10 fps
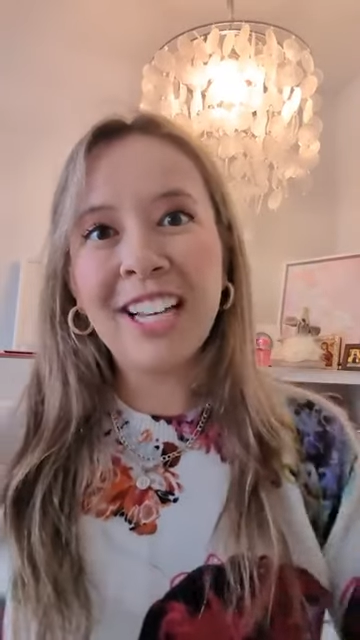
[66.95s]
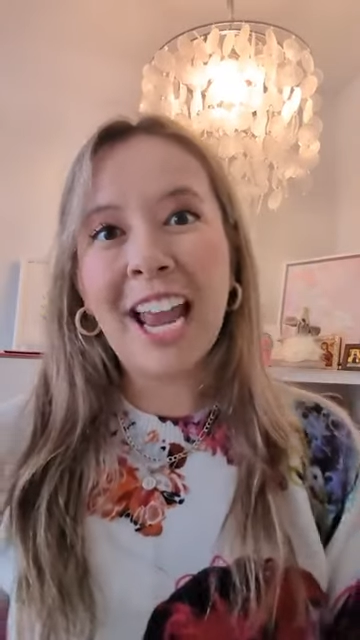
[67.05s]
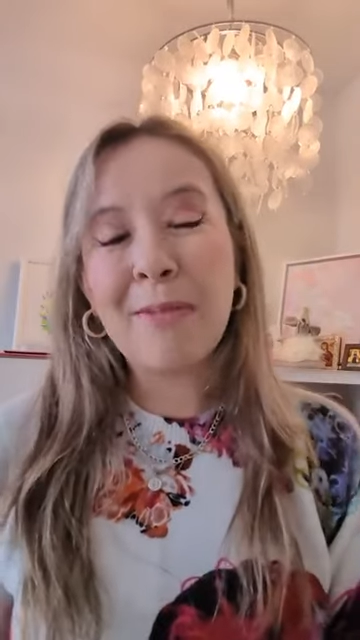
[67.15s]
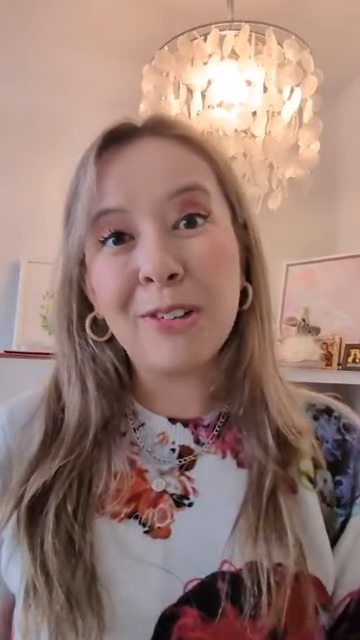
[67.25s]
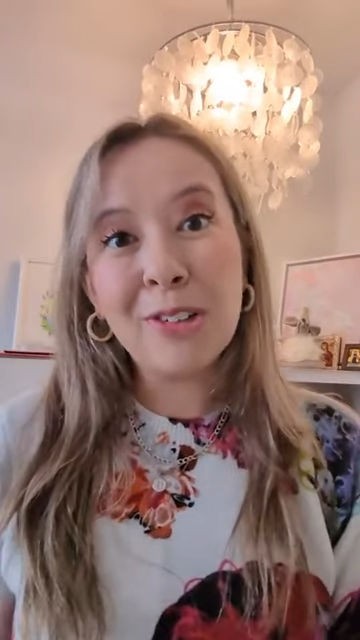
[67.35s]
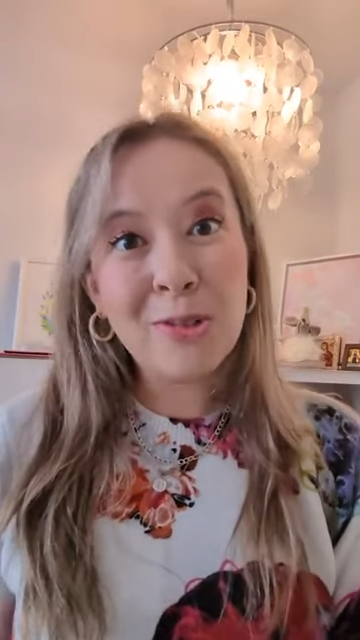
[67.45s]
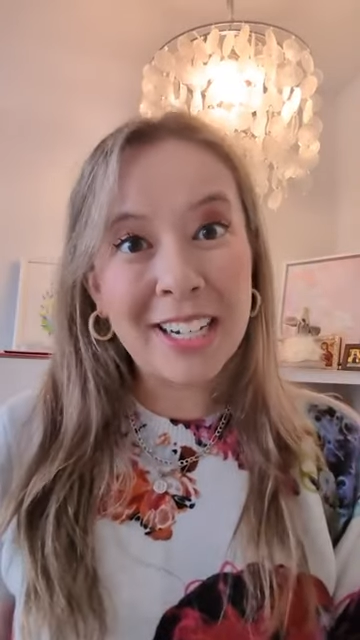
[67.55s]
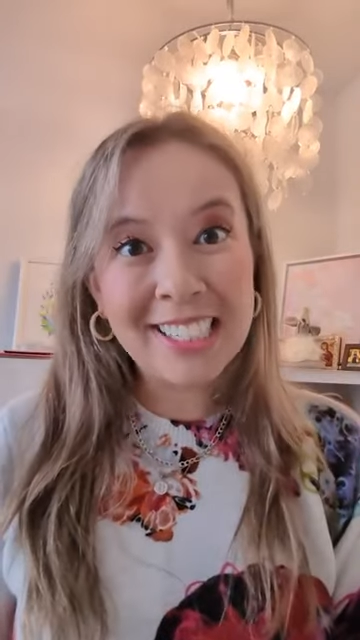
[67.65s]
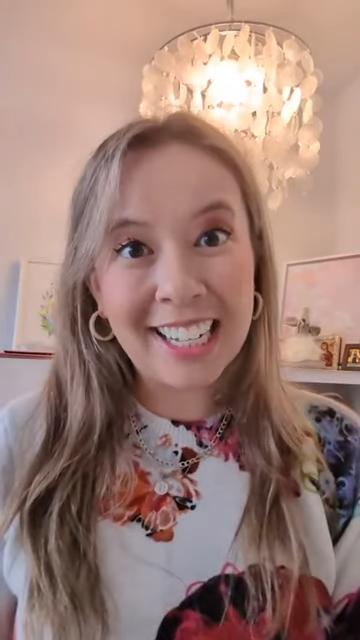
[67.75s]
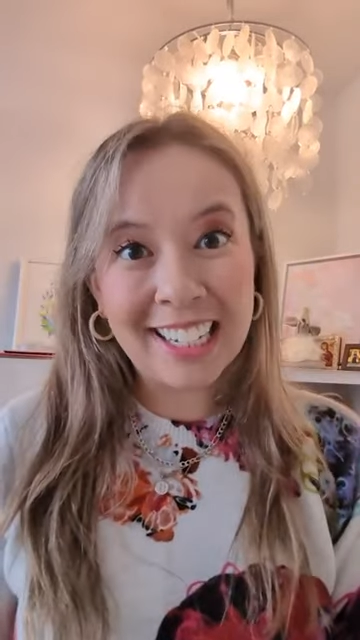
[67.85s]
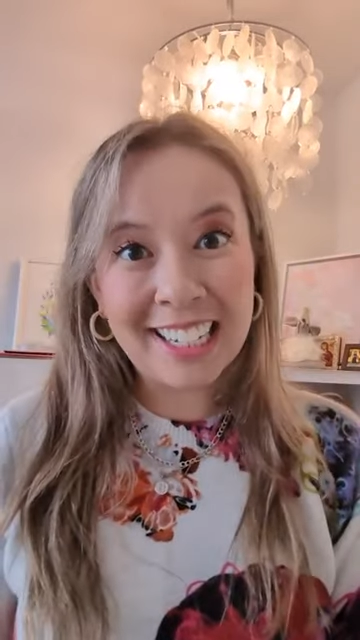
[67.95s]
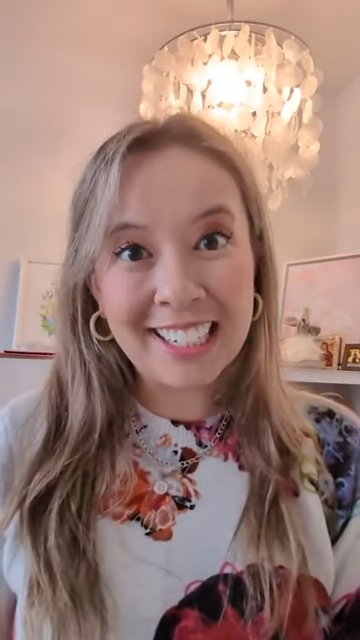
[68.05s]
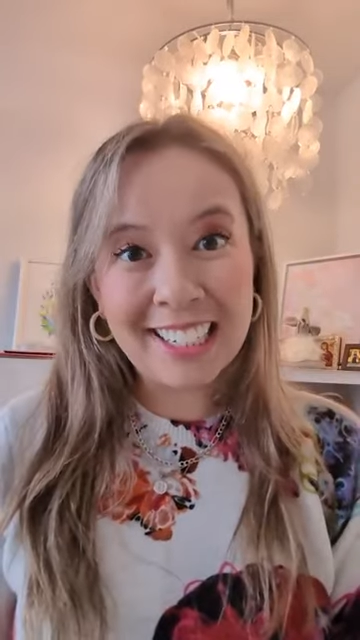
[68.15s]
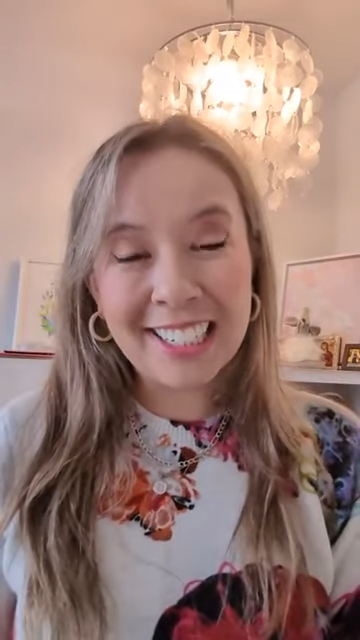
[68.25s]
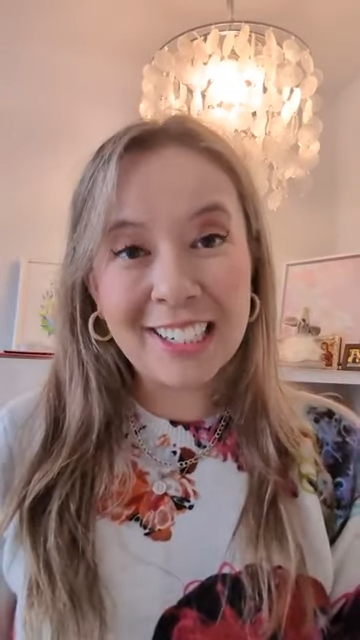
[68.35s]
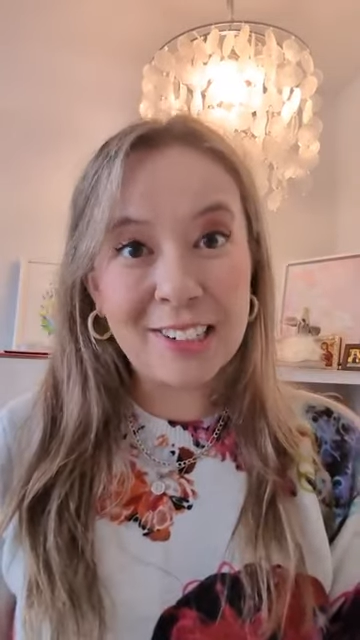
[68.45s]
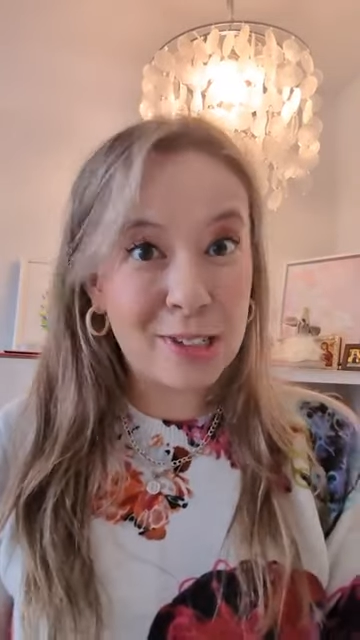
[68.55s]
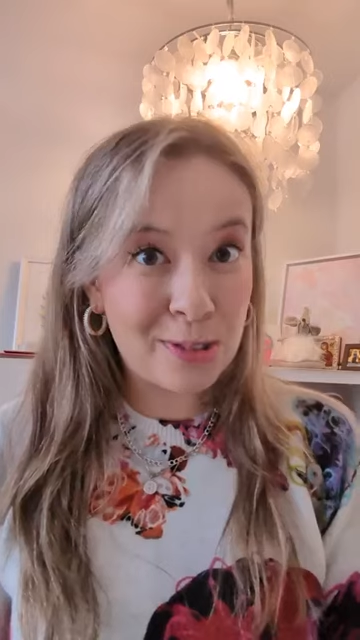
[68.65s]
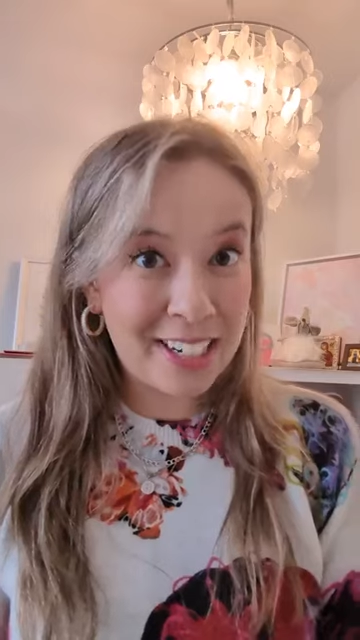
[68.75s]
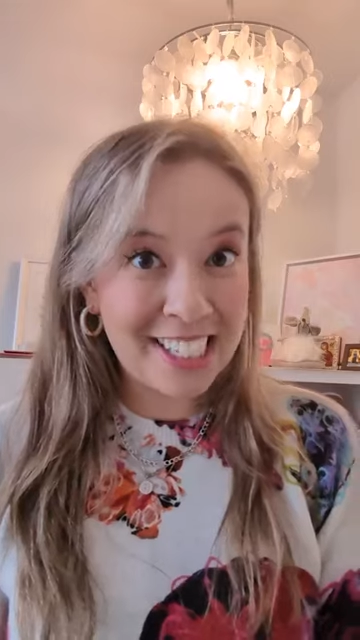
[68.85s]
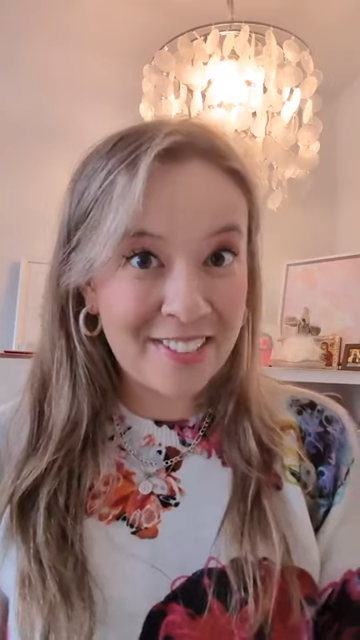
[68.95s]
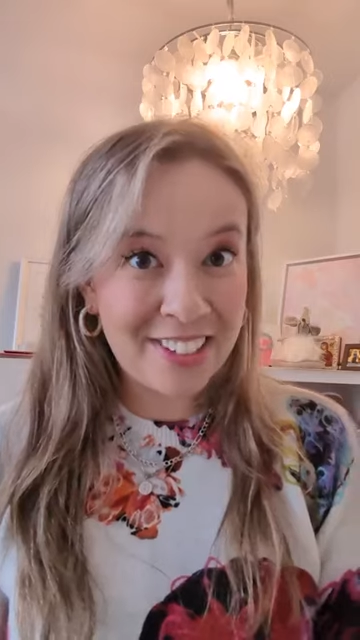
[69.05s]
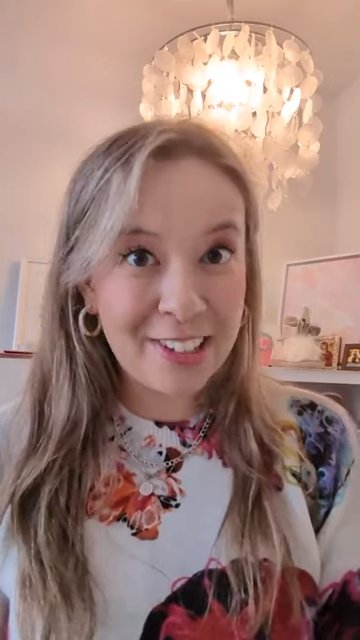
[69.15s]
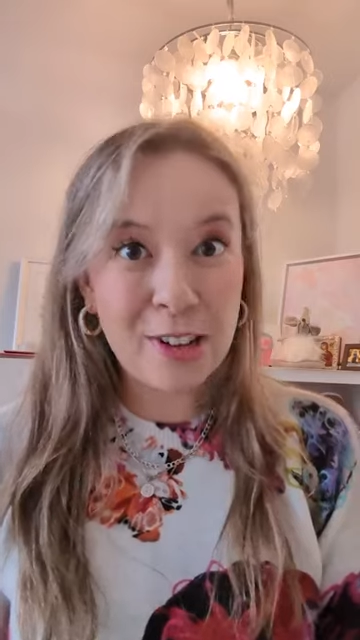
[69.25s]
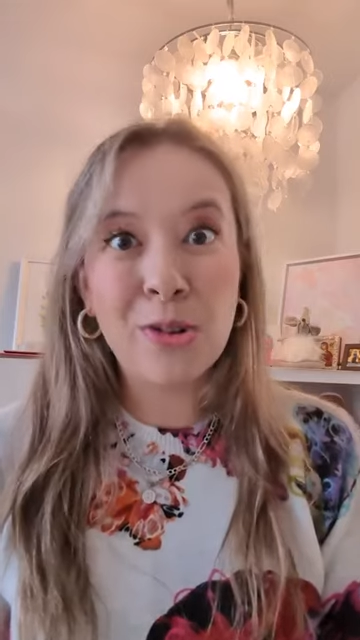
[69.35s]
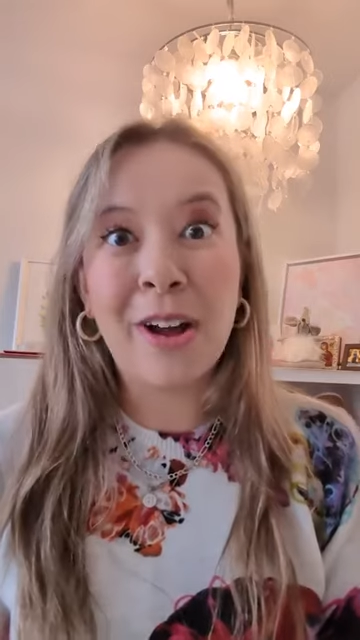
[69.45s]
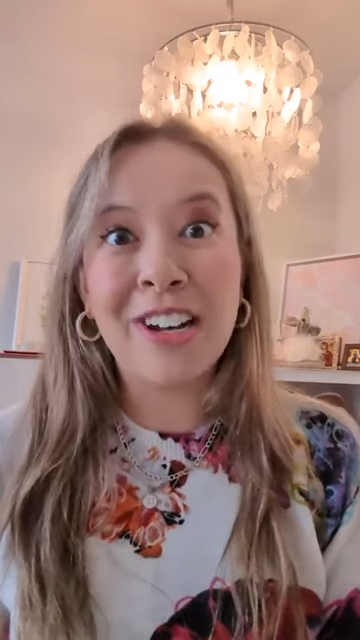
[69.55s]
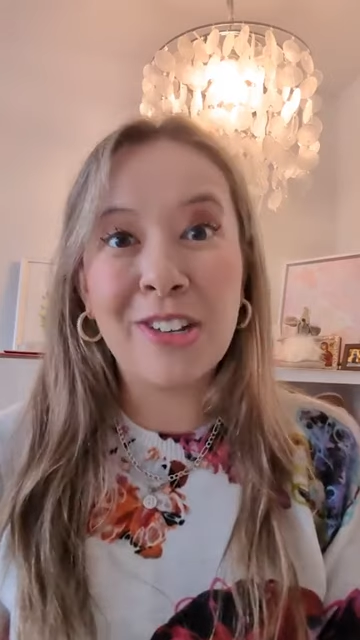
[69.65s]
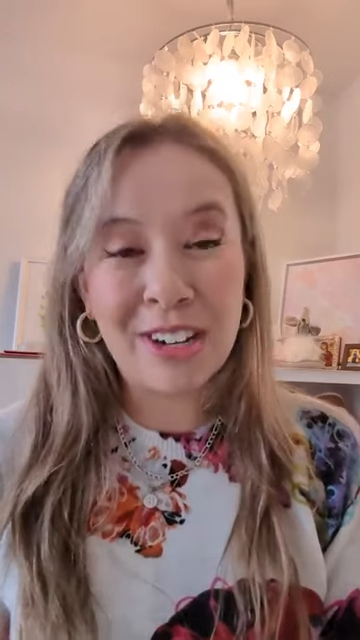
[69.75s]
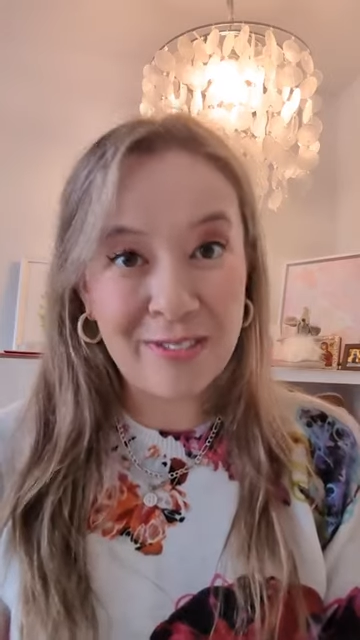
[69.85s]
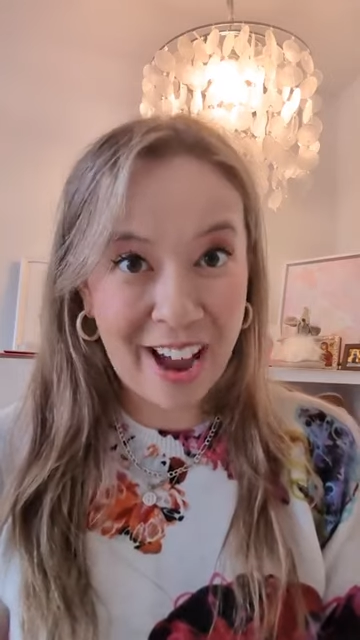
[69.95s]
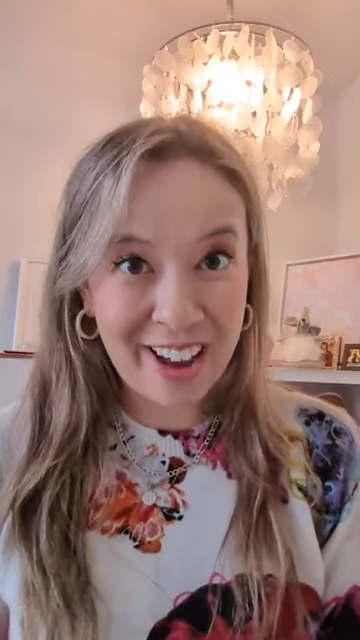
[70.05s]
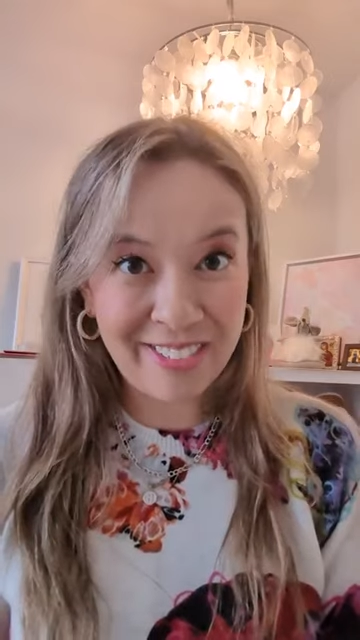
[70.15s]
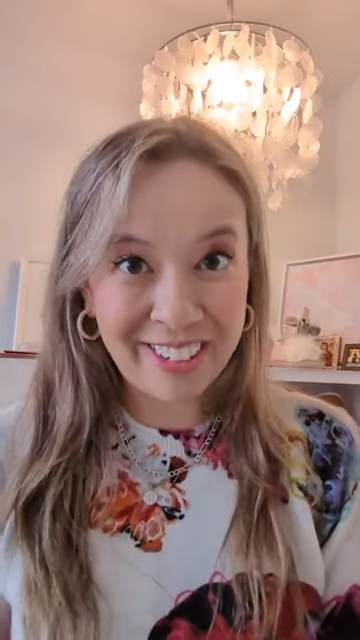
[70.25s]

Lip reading: April 22nd to 27th, 2025.